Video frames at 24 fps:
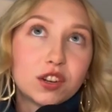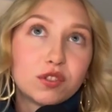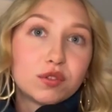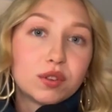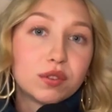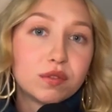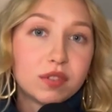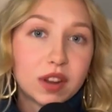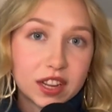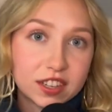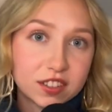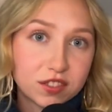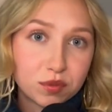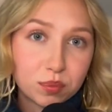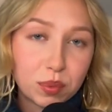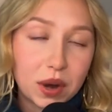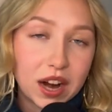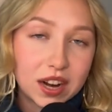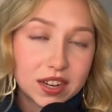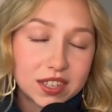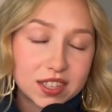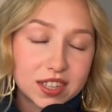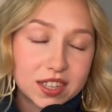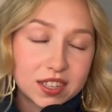reflective
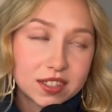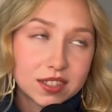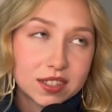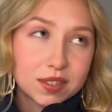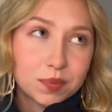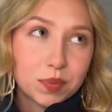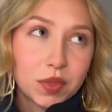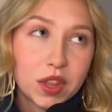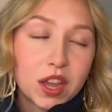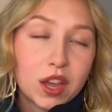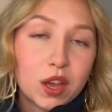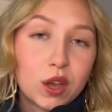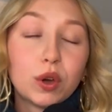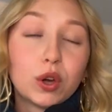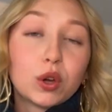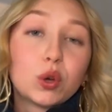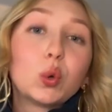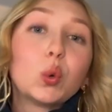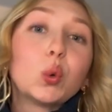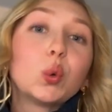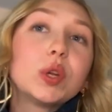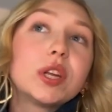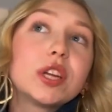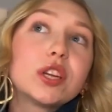practice.
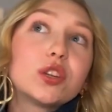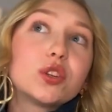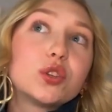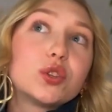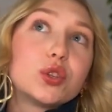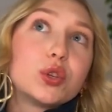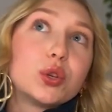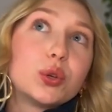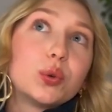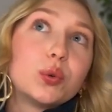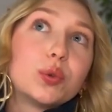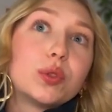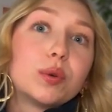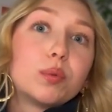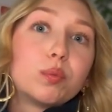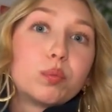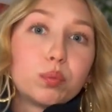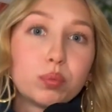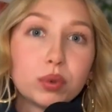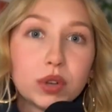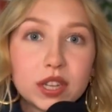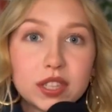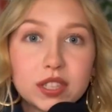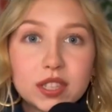According to the
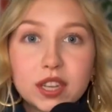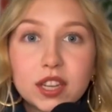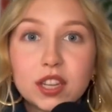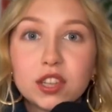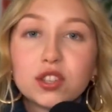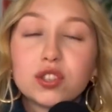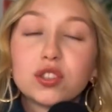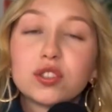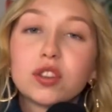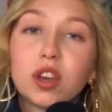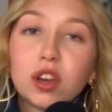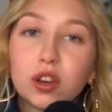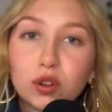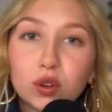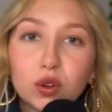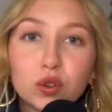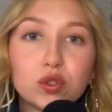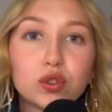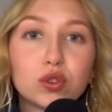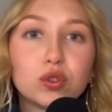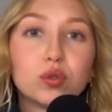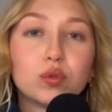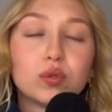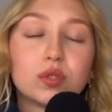British
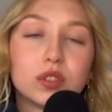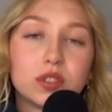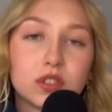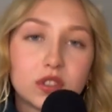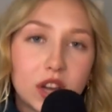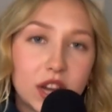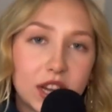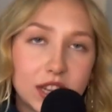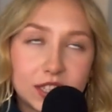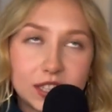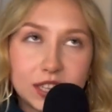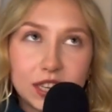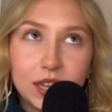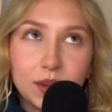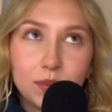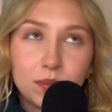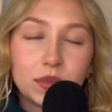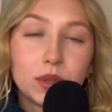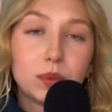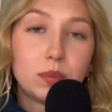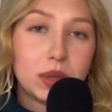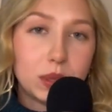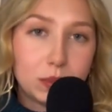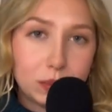Psychological Society,
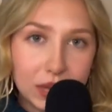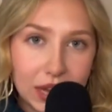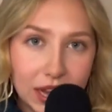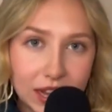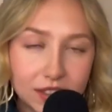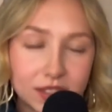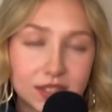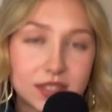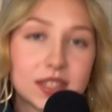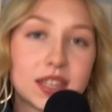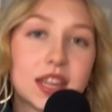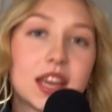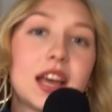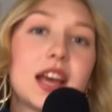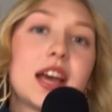the BPS,